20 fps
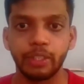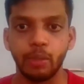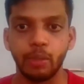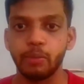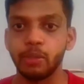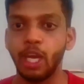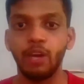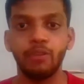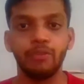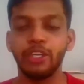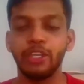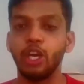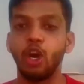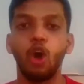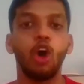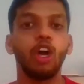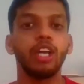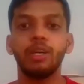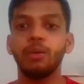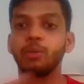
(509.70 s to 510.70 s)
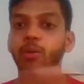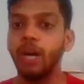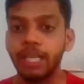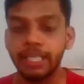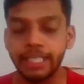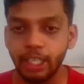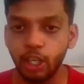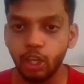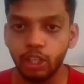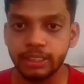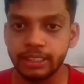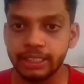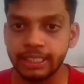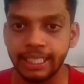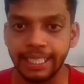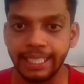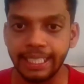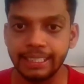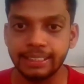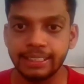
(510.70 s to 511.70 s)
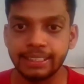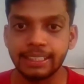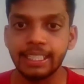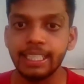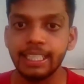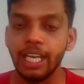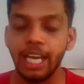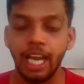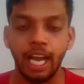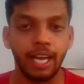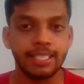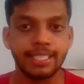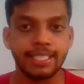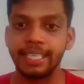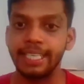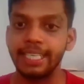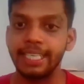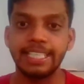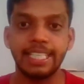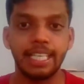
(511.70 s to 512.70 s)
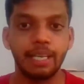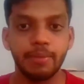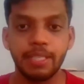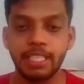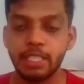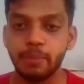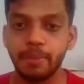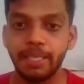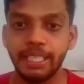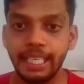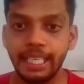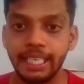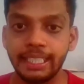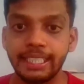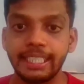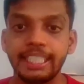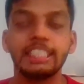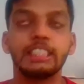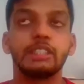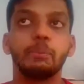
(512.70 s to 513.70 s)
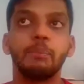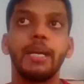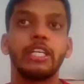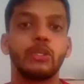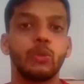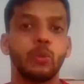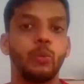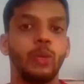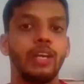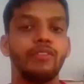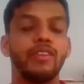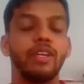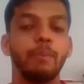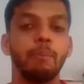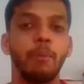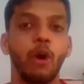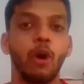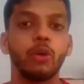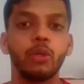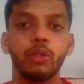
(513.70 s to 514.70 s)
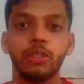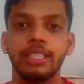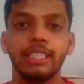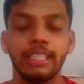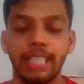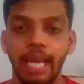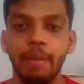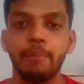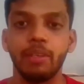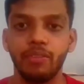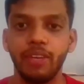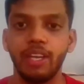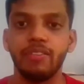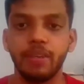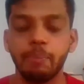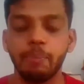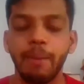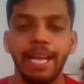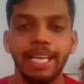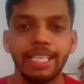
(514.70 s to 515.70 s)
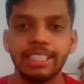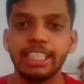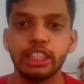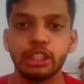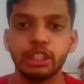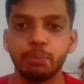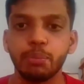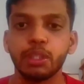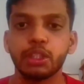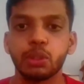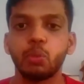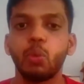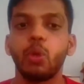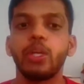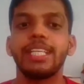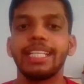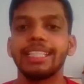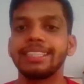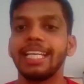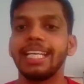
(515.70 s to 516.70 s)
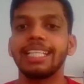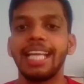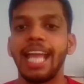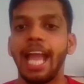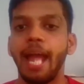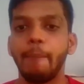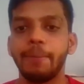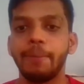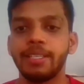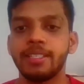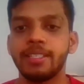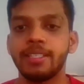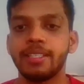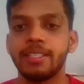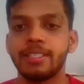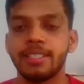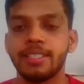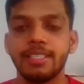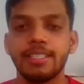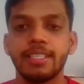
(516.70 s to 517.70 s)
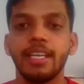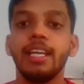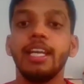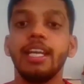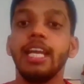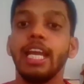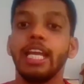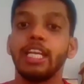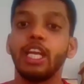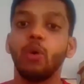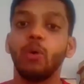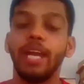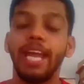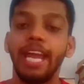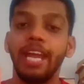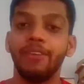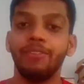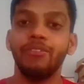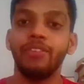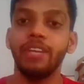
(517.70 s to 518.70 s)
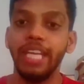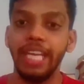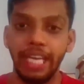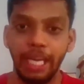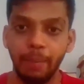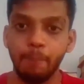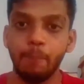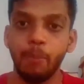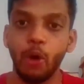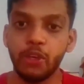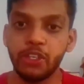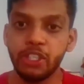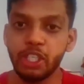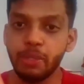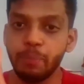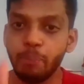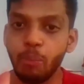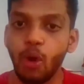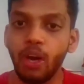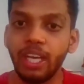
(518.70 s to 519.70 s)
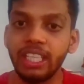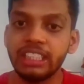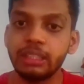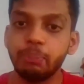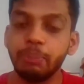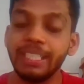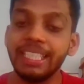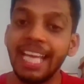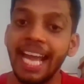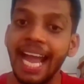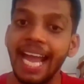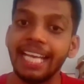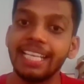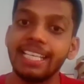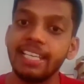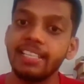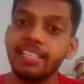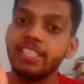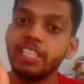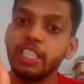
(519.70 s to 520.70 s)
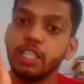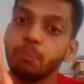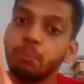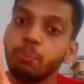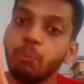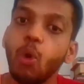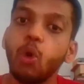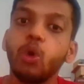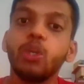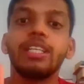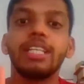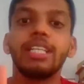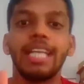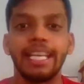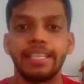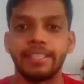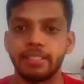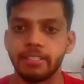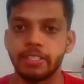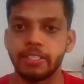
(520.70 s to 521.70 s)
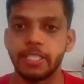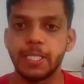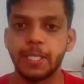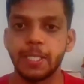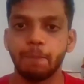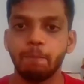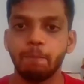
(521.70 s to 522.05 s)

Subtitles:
Now we all are working on screens. Our screen time has been increased, but when we buy these books, what exactly happens is, now every important point's been highlighted in bold letters.